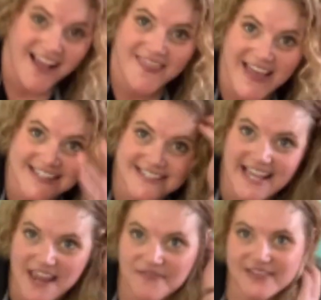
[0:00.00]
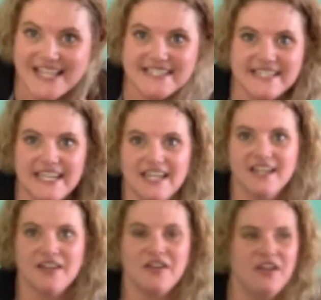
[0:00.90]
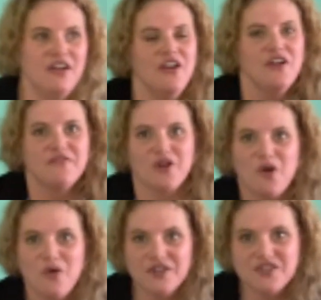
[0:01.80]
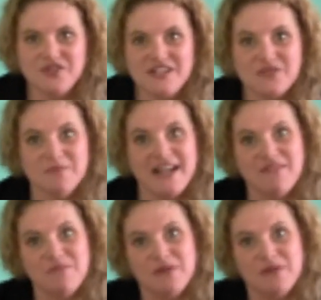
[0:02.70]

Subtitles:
That's safe. Let's see. For our older students, we might even be